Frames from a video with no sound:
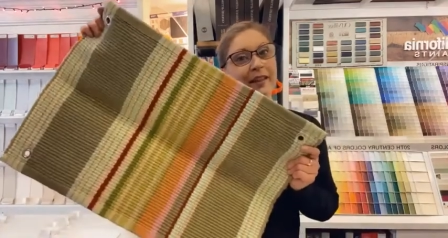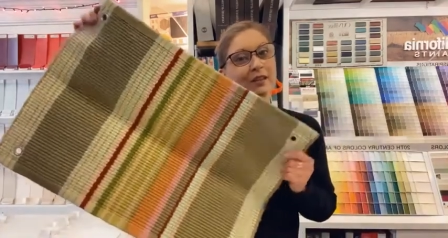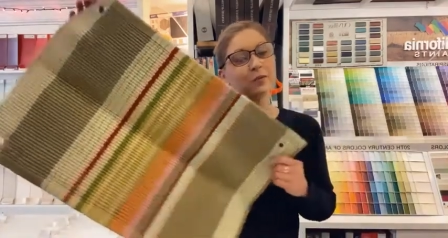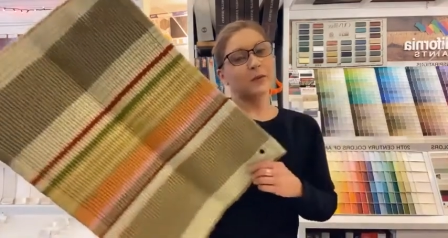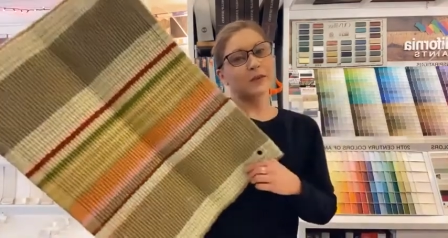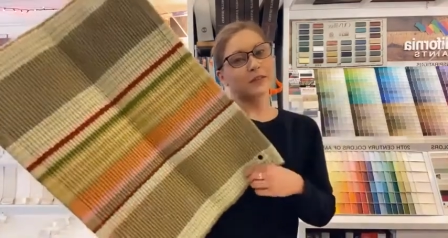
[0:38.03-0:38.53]

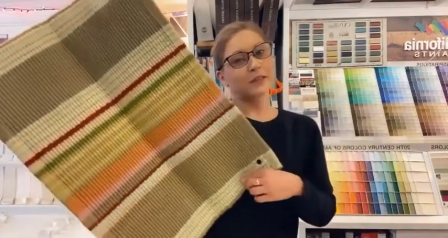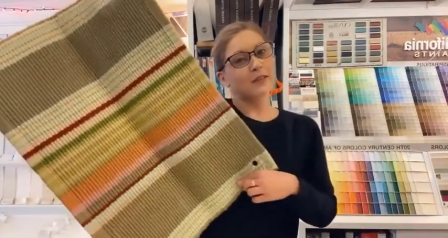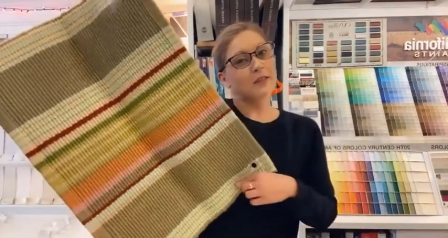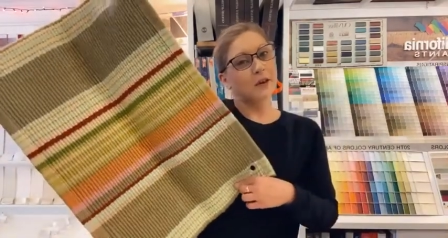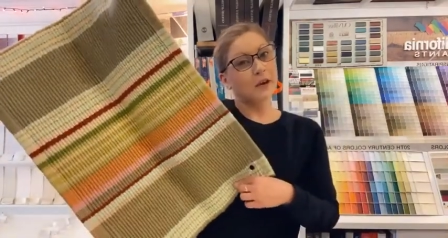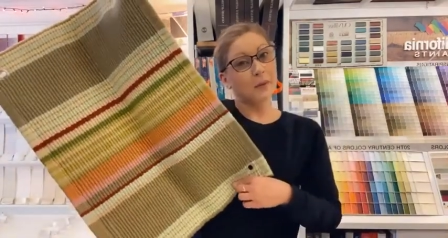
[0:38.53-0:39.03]
This one is
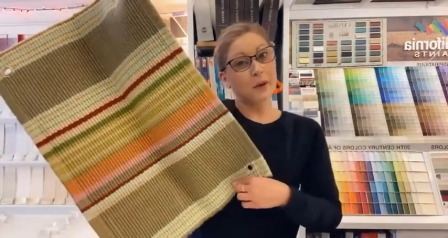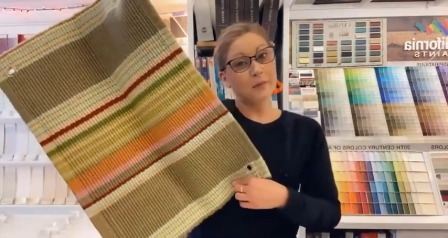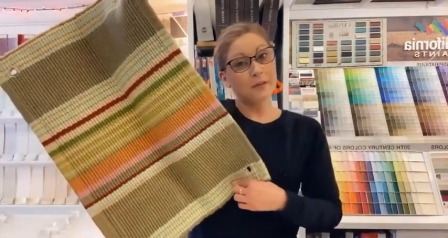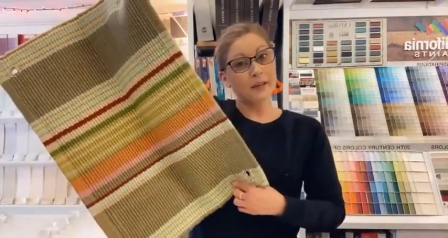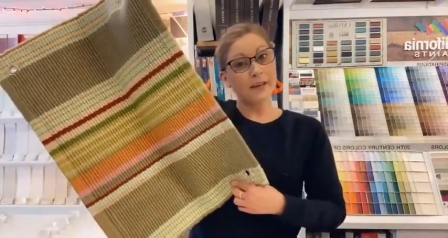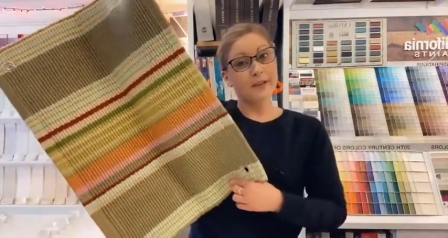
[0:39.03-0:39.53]
listed on our
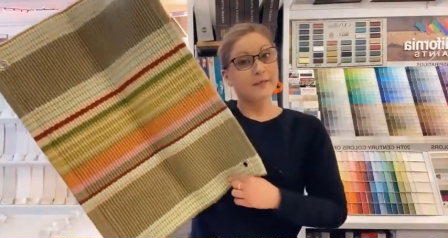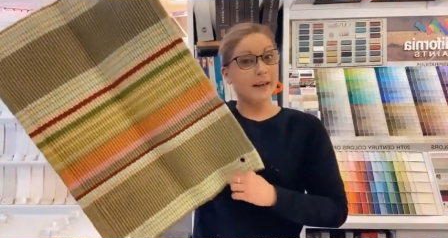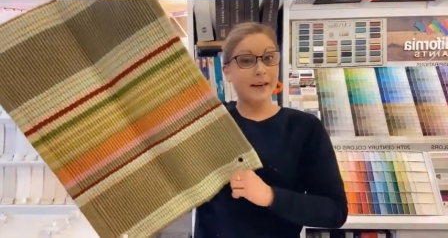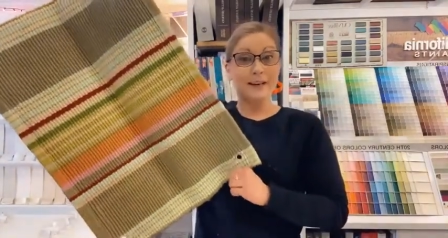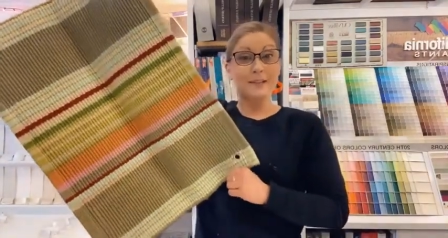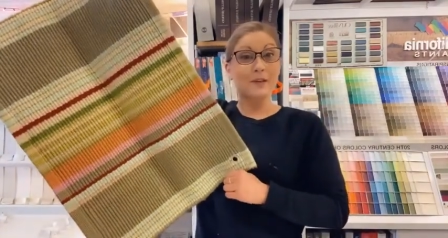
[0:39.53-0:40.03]
website
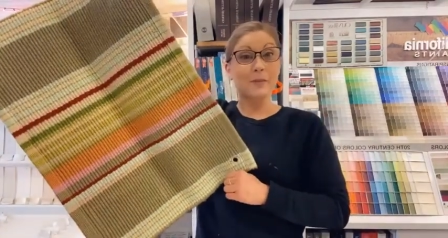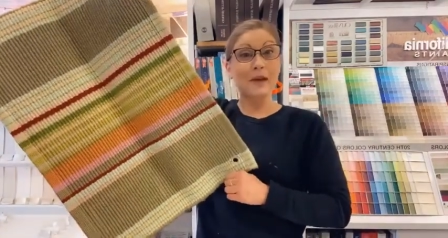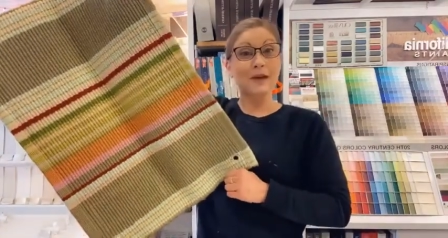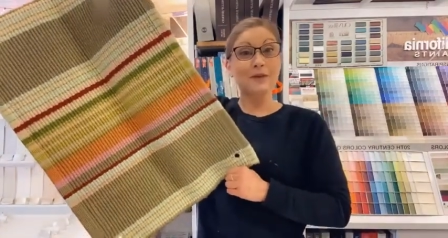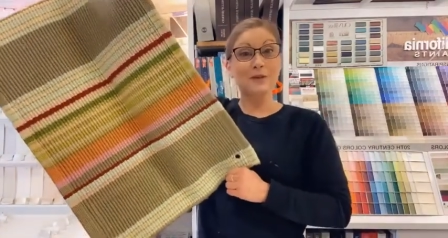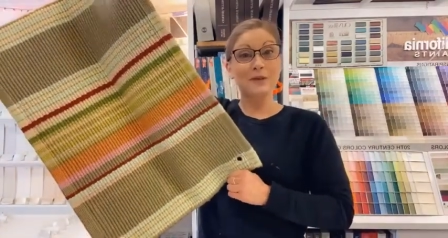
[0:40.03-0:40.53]
at
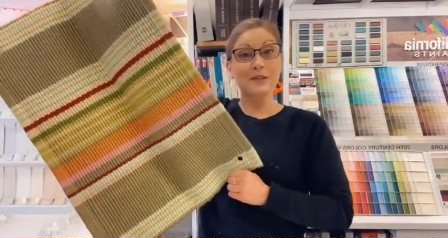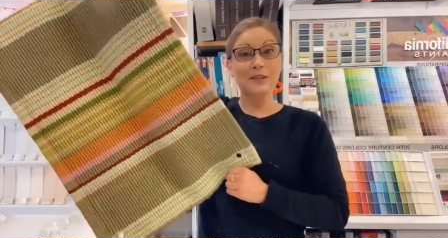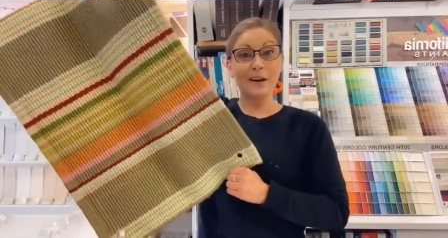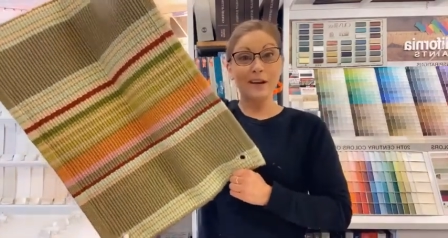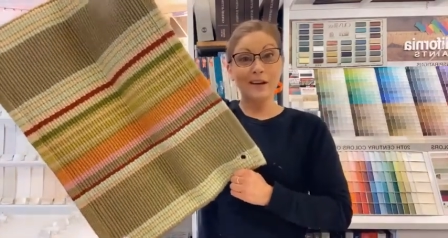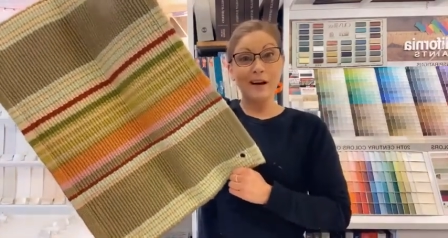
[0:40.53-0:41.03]

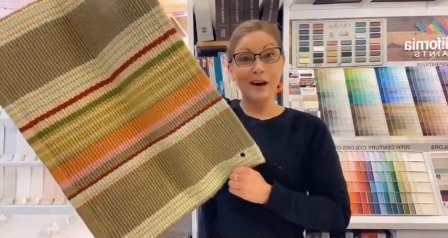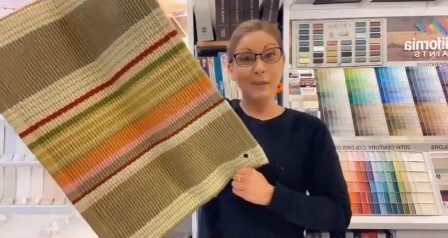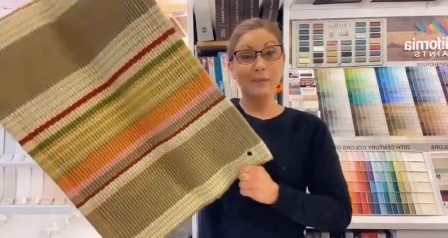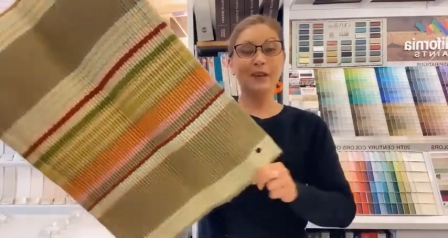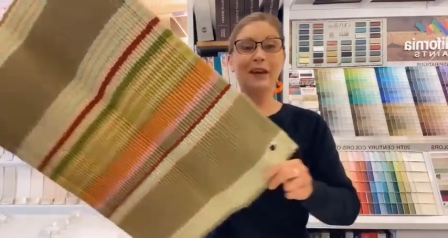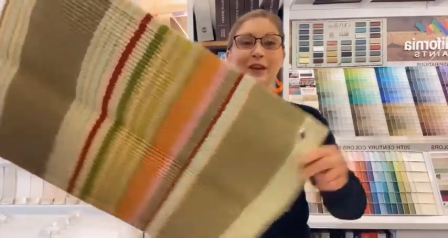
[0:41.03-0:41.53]

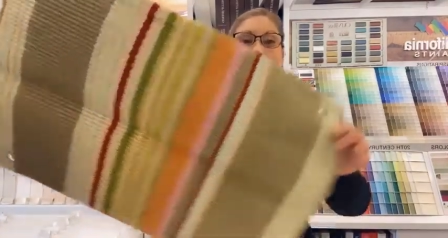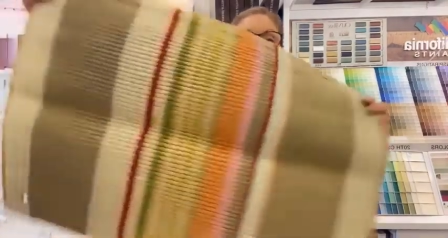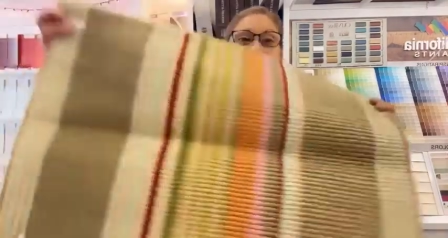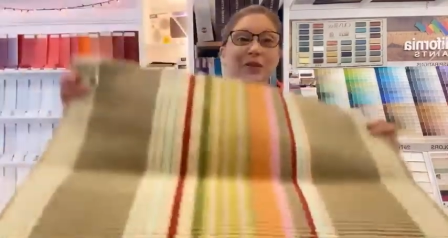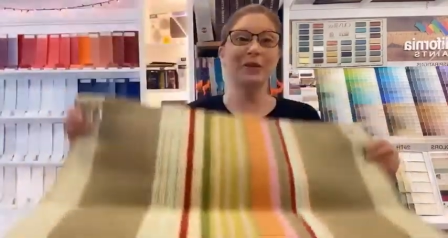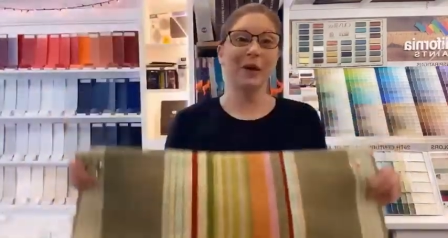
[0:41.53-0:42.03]
exeterpaintstores.com, and you
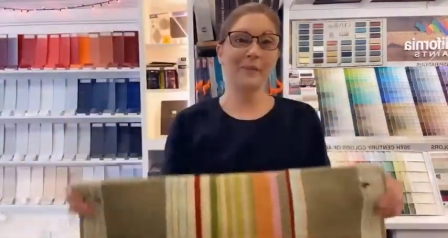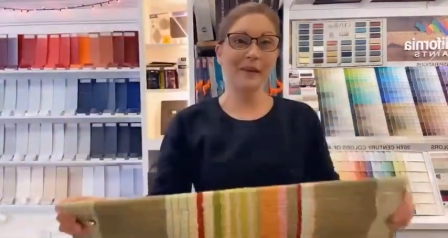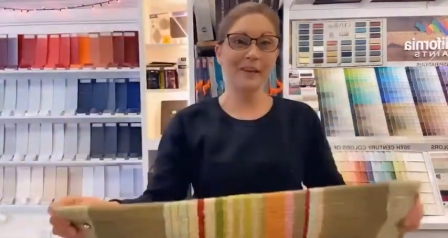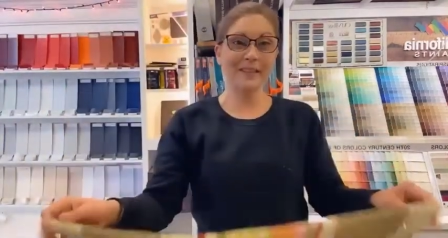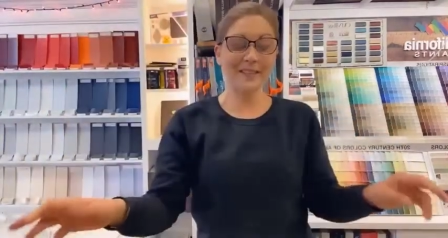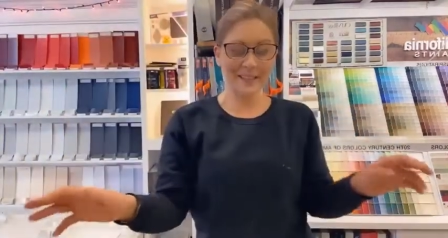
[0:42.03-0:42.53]
can also come
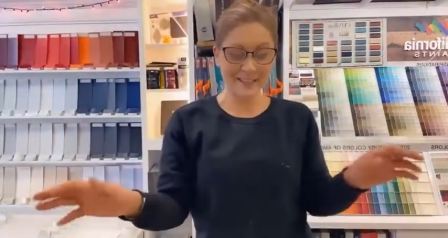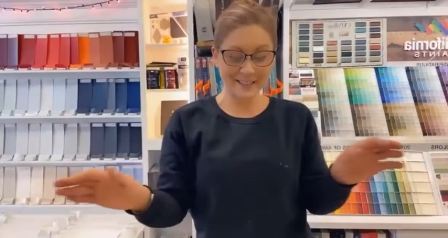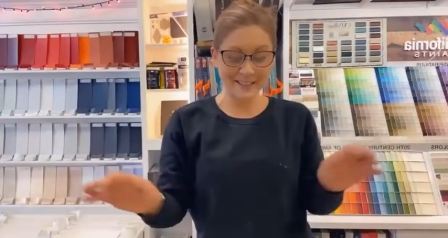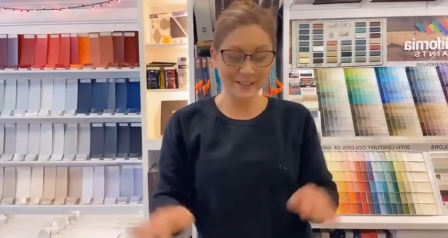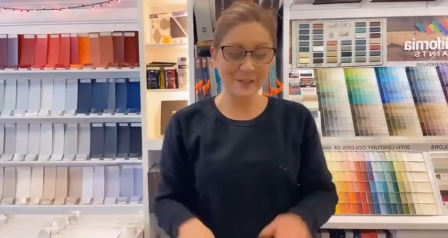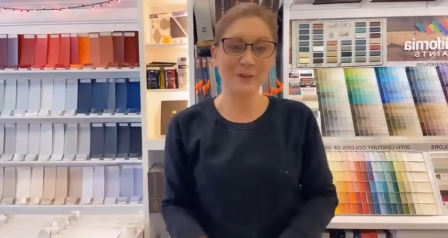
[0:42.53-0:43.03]
in and see
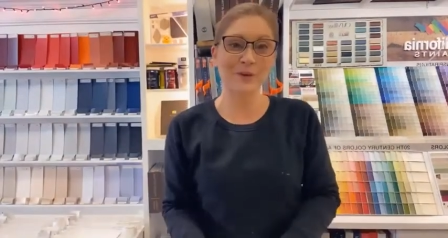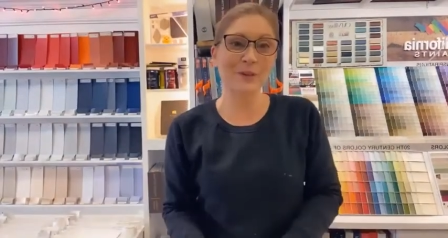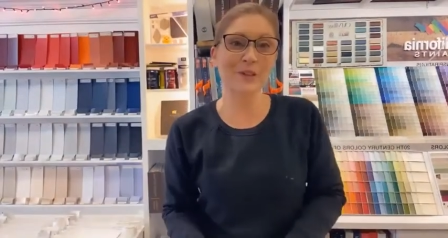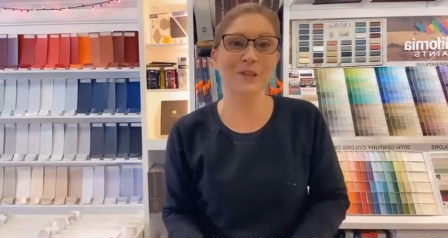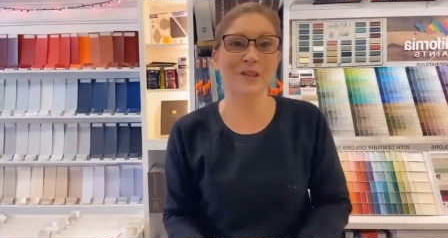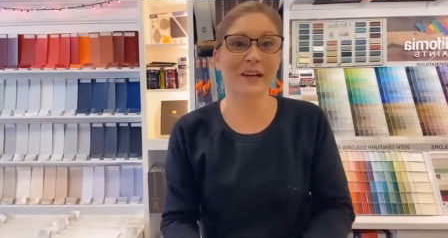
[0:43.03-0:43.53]
us in the
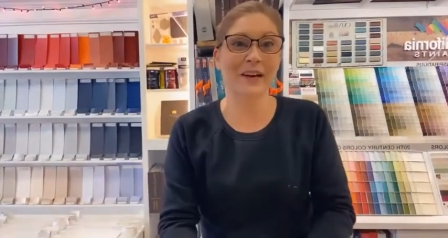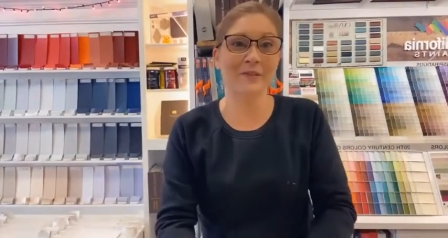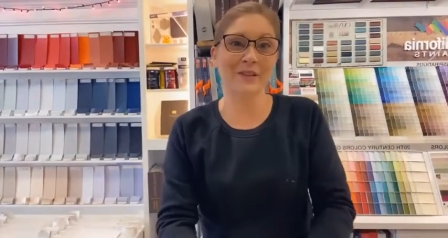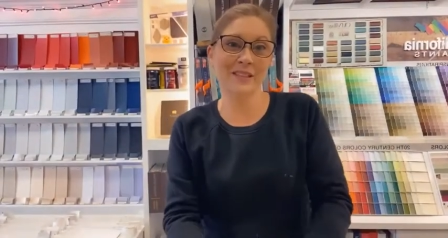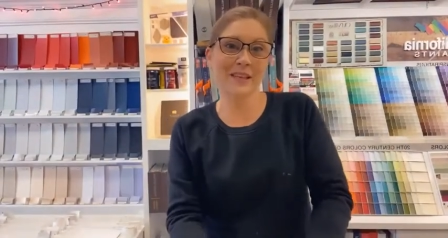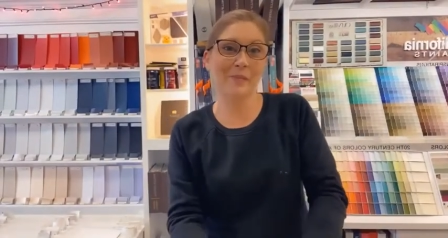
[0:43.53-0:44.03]
stores to check
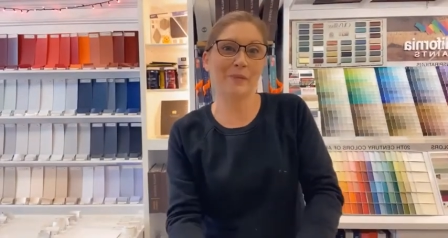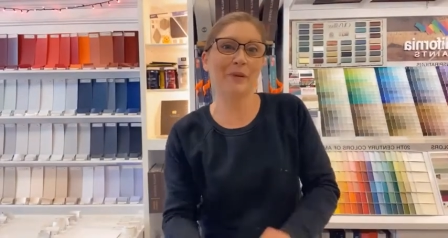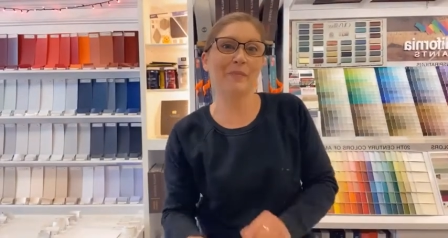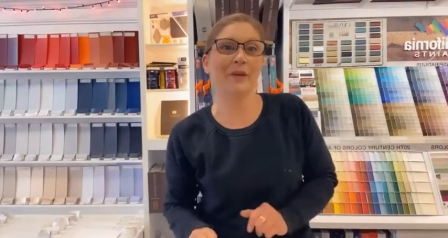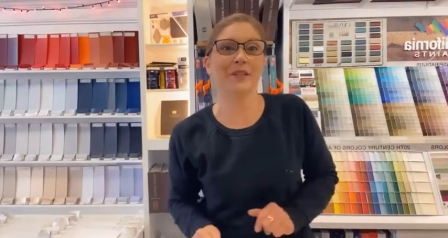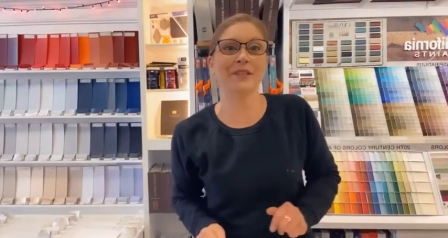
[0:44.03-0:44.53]
out the
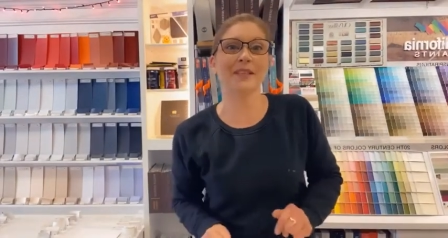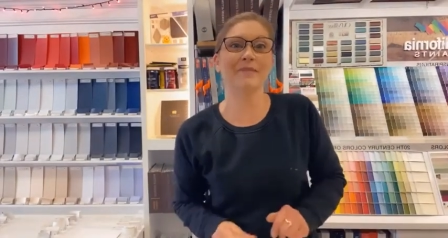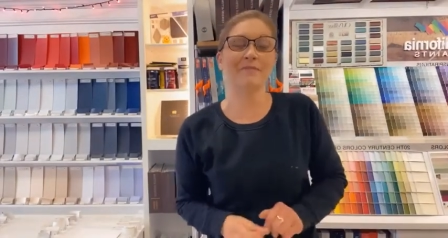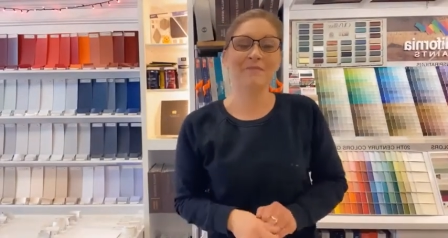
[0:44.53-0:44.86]
sample in person.